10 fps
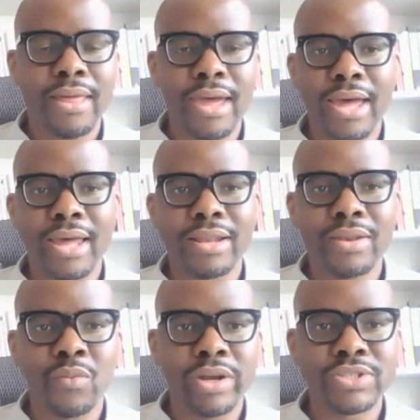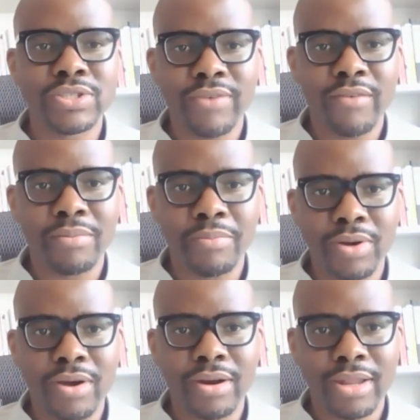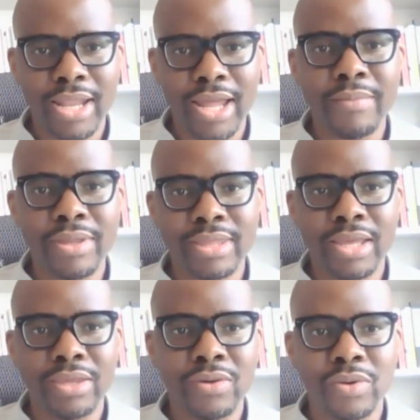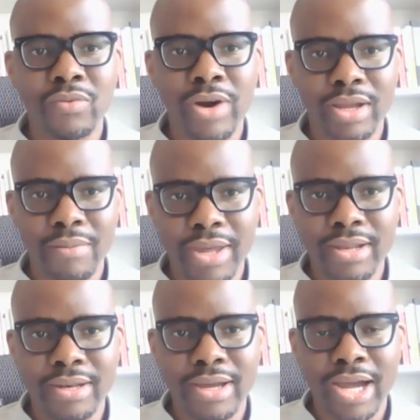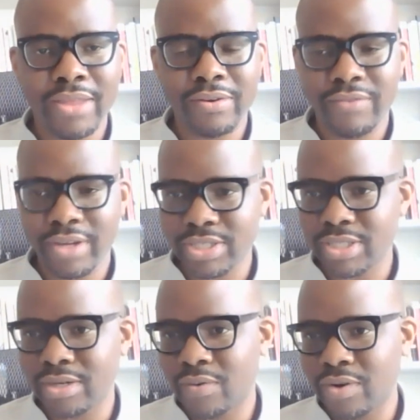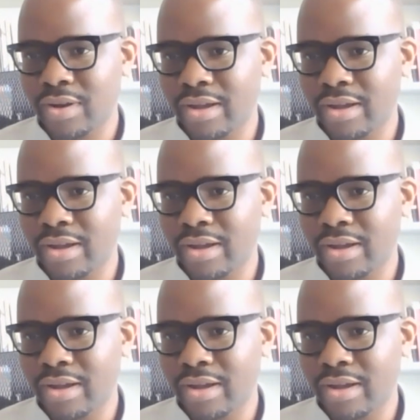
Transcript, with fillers: And what is your favorite book on climate that you would recommend, either fiction or